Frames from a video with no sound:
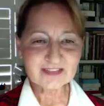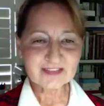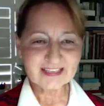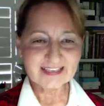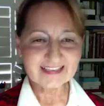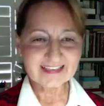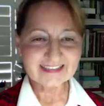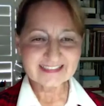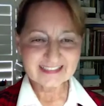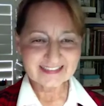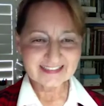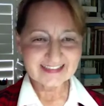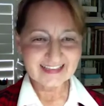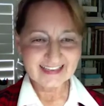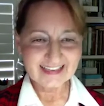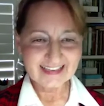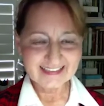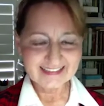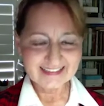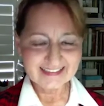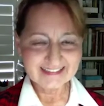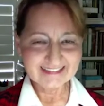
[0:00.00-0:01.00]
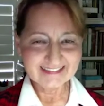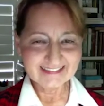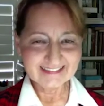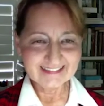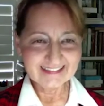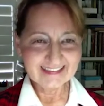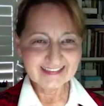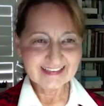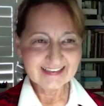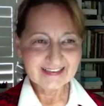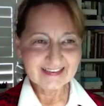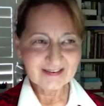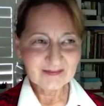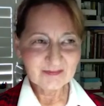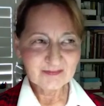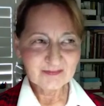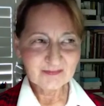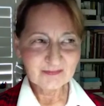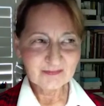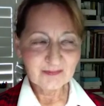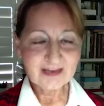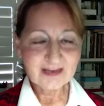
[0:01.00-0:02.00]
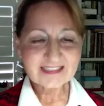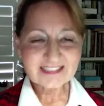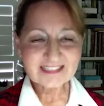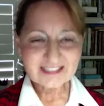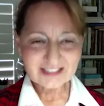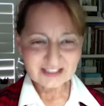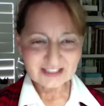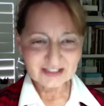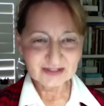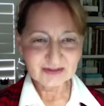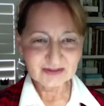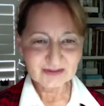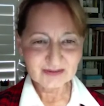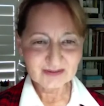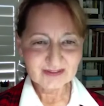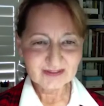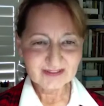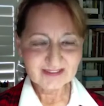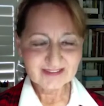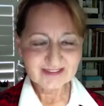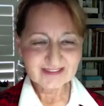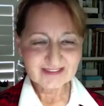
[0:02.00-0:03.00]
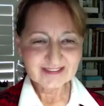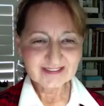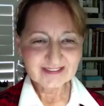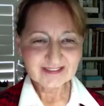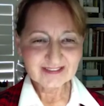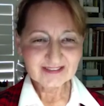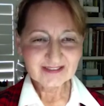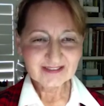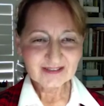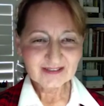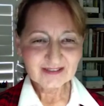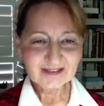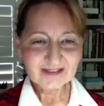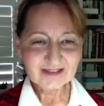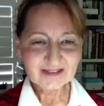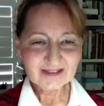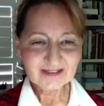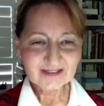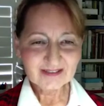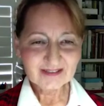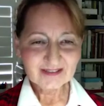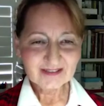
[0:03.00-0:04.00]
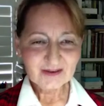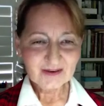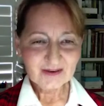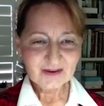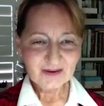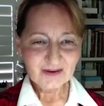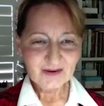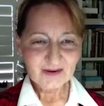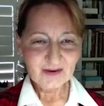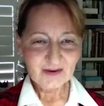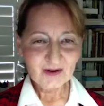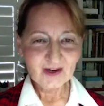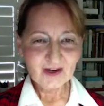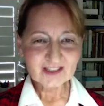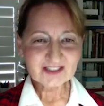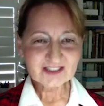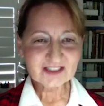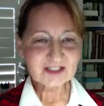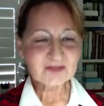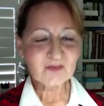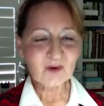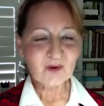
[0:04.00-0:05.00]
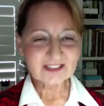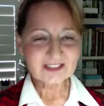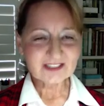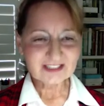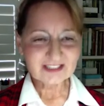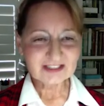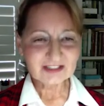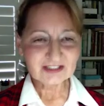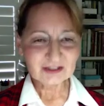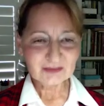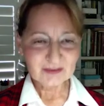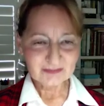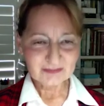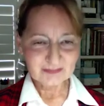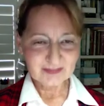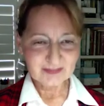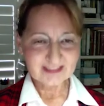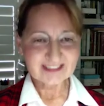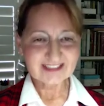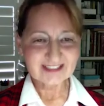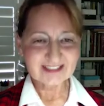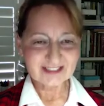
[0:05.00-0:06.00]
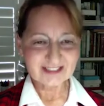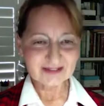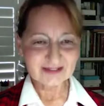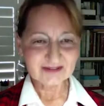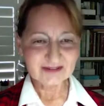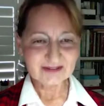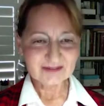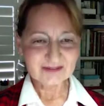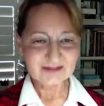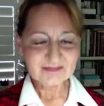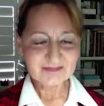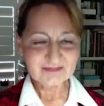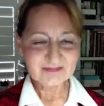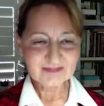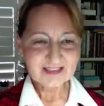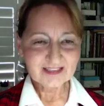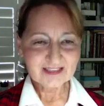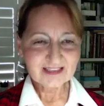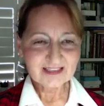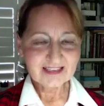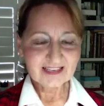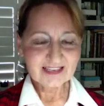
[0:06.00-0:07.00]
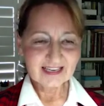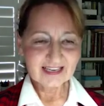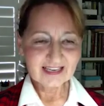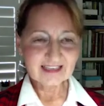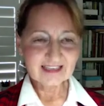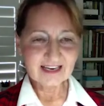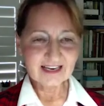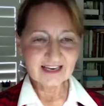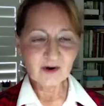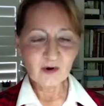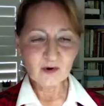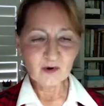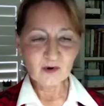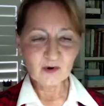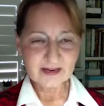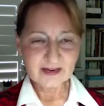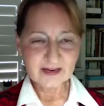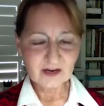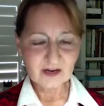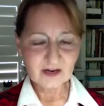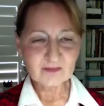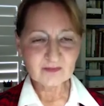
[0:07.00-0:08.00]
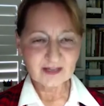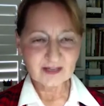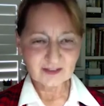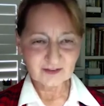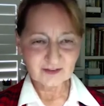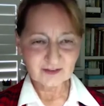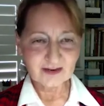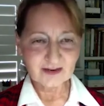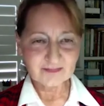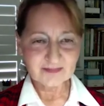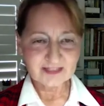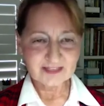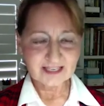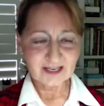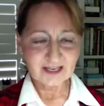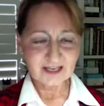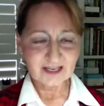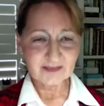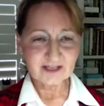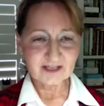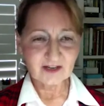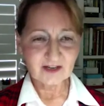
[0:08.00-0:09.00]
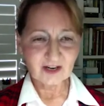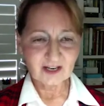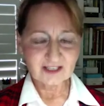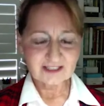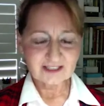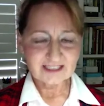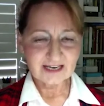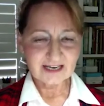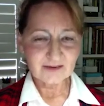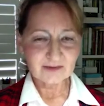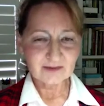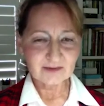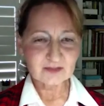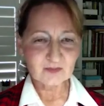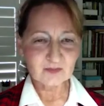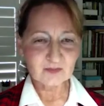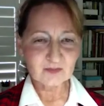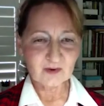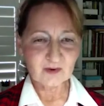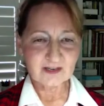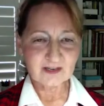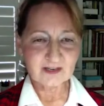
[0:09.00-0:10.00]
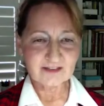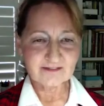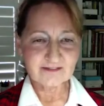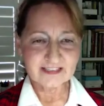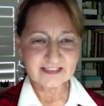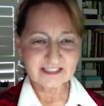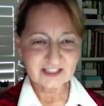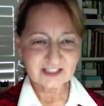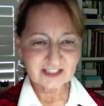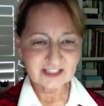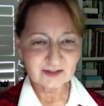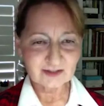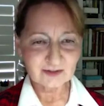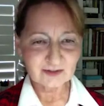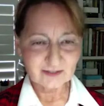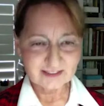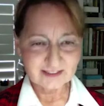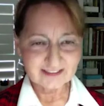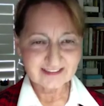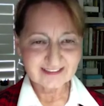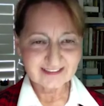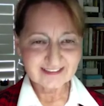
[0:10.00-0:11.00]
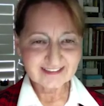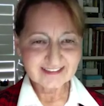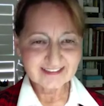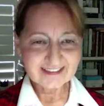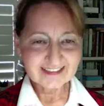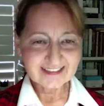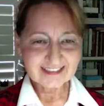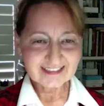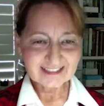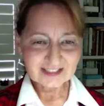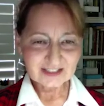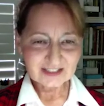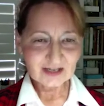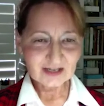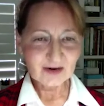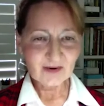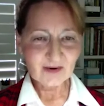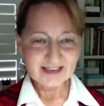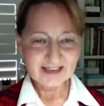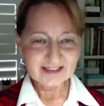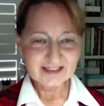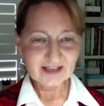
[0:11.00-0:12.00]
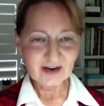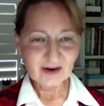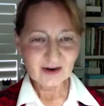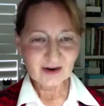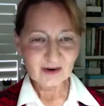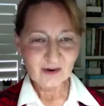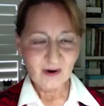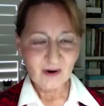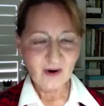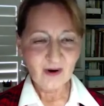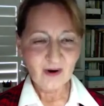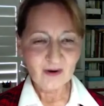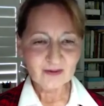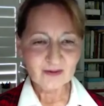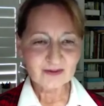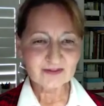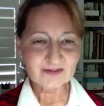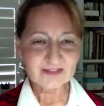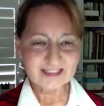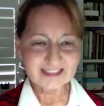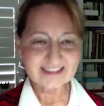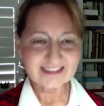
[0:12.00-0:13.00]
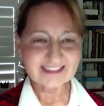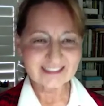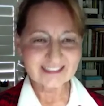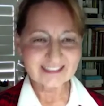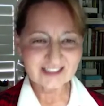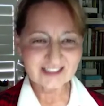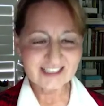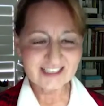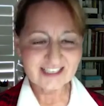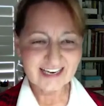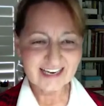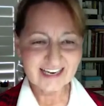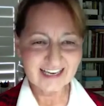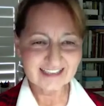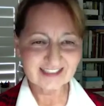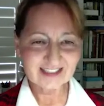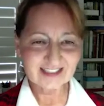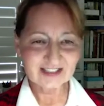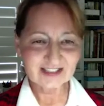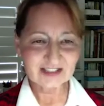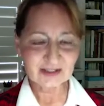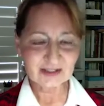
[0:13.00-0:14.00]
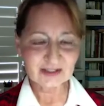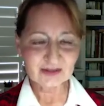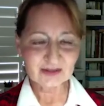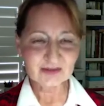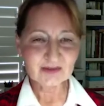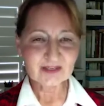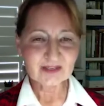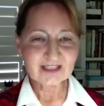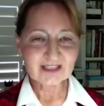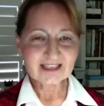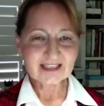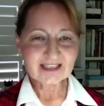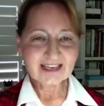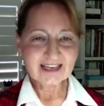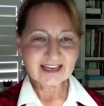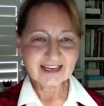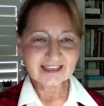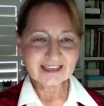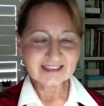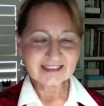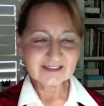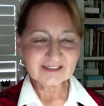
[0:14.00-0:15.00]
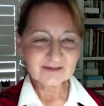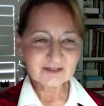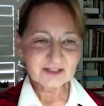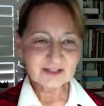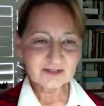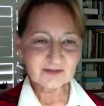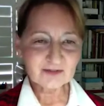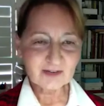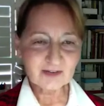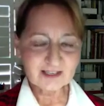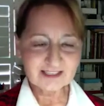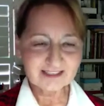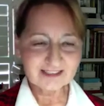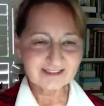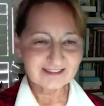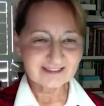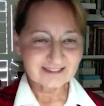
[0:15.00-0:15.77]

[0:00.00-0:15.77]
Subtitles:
that they must do, not just want to do, but must do. And I hold my own mother up there because I was one of 8 children. And so I know all the things that she had to do. And it was running,